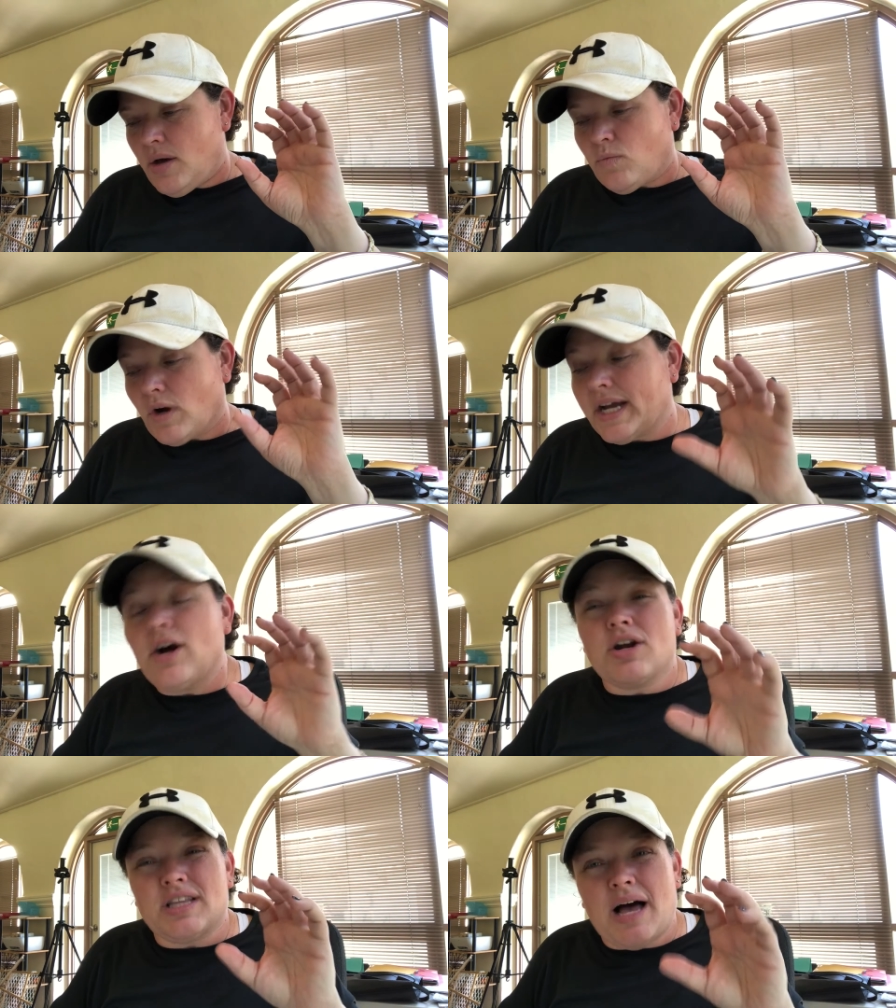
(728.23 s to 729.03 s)
working
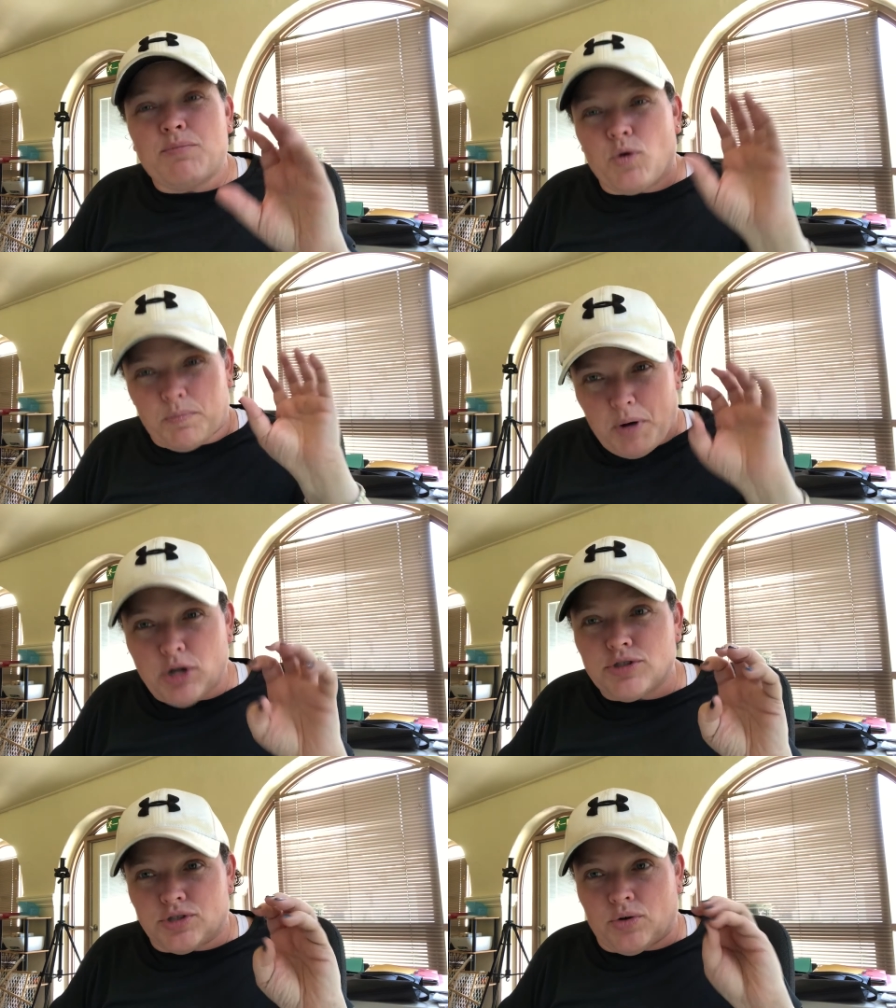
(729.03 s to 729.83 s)
on a lot more
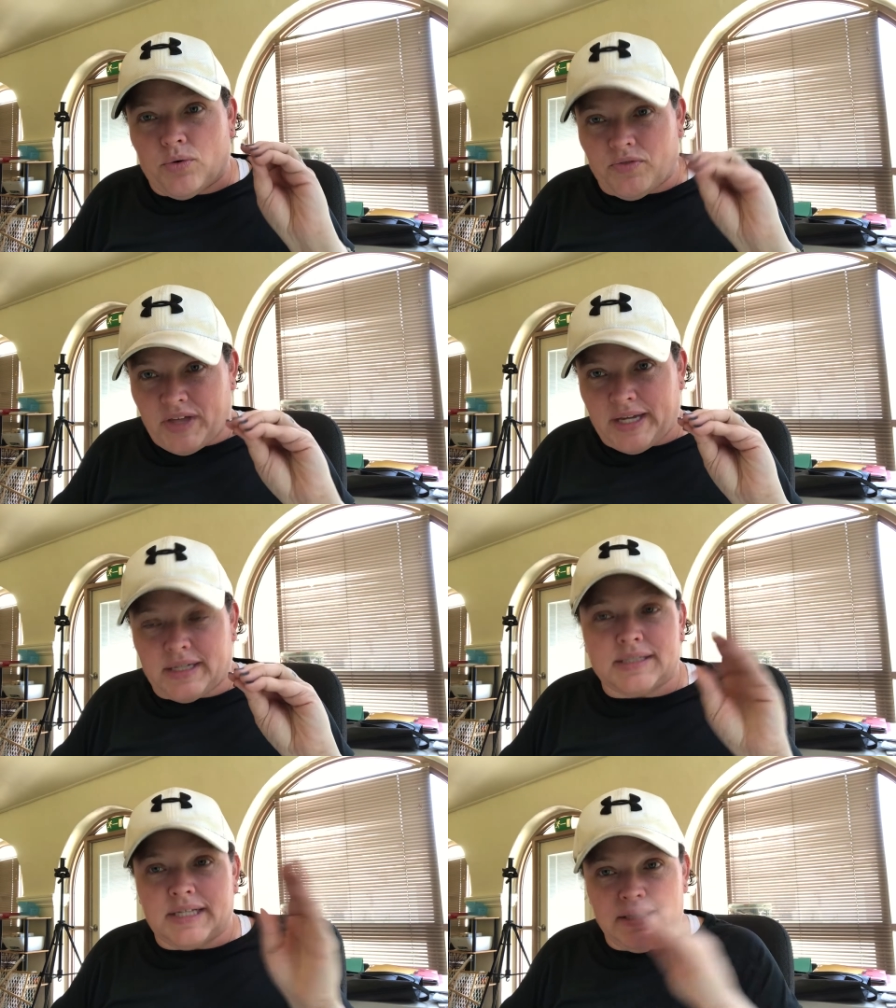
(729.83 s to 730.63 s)
personal
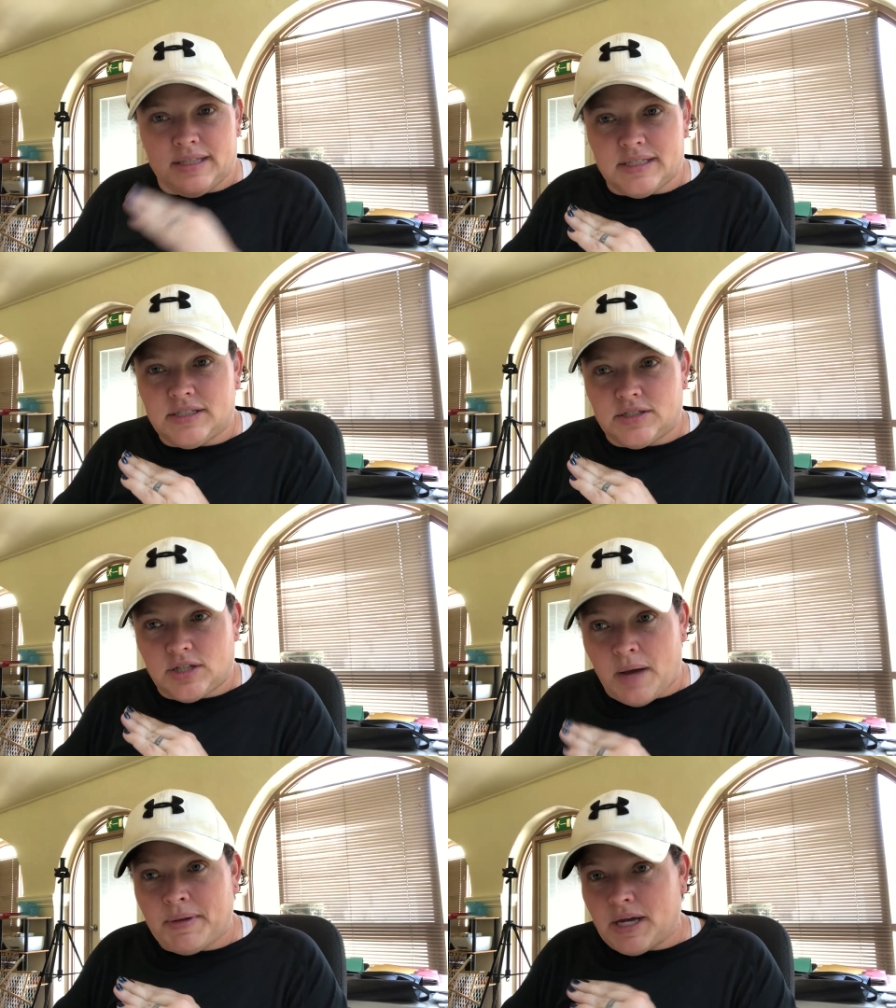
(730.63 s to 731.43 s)
things in this
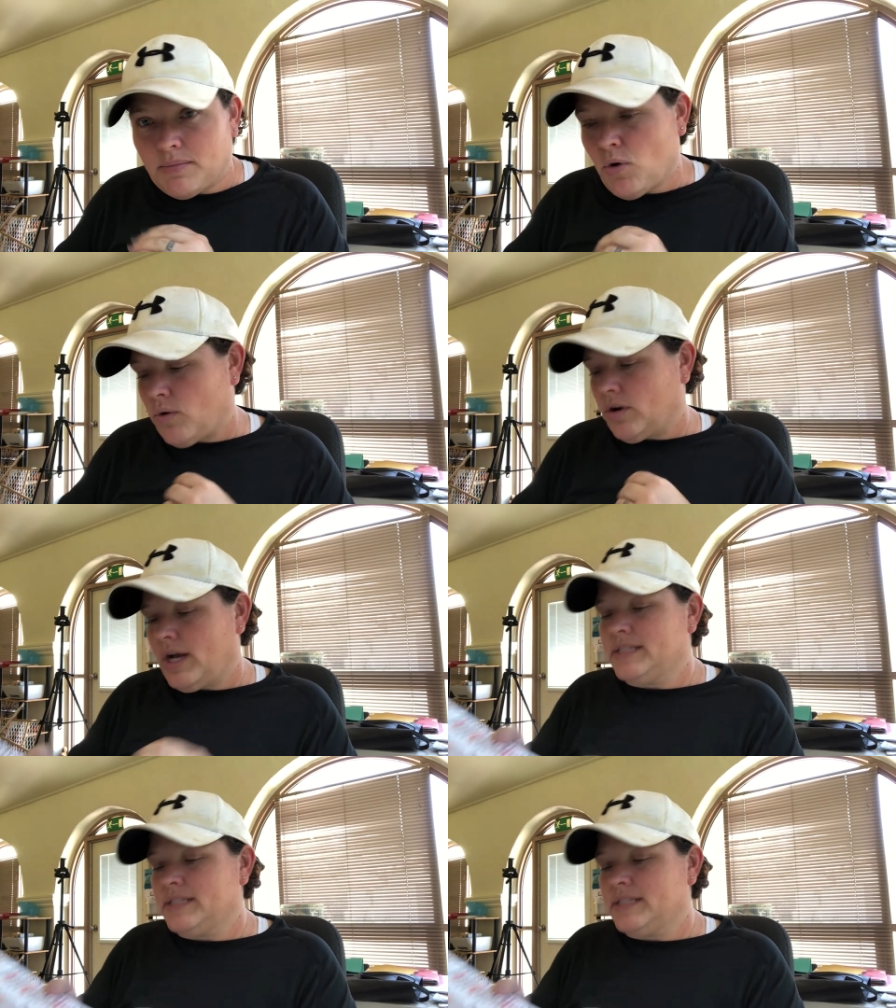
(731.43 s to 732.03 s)
coming up quarter.